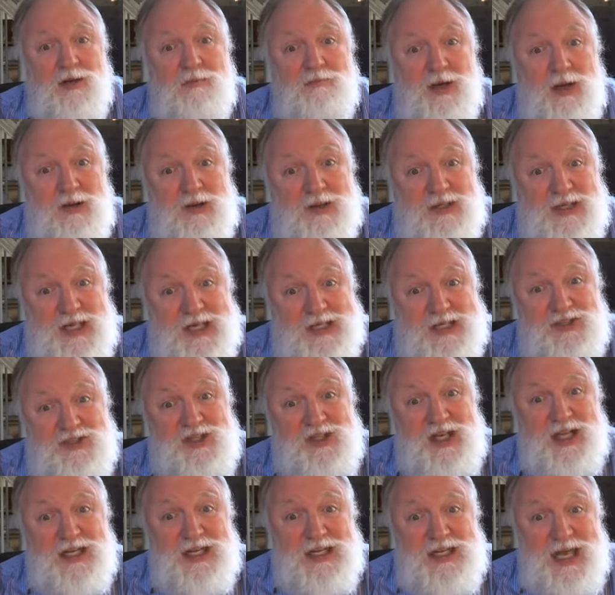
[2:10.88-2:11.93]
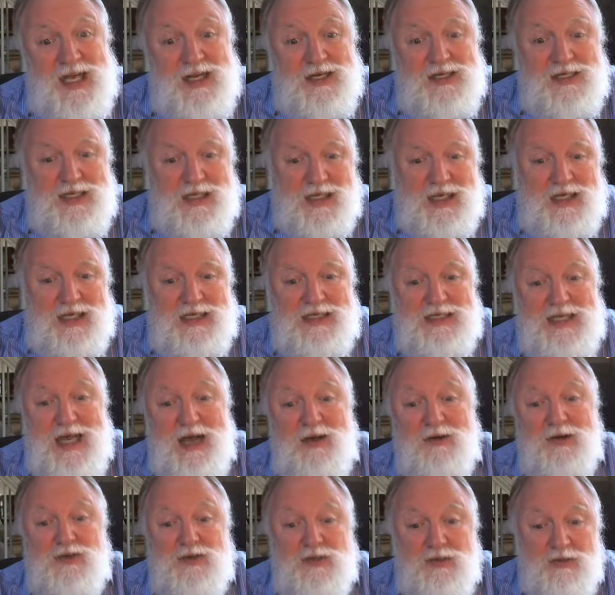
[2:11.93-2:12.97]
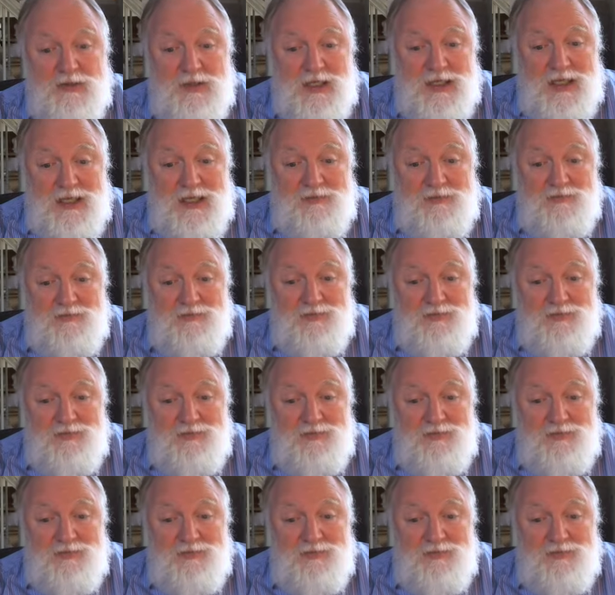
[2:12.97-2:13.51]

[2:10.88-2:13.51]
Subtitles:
Politics can tend to get down and dirty.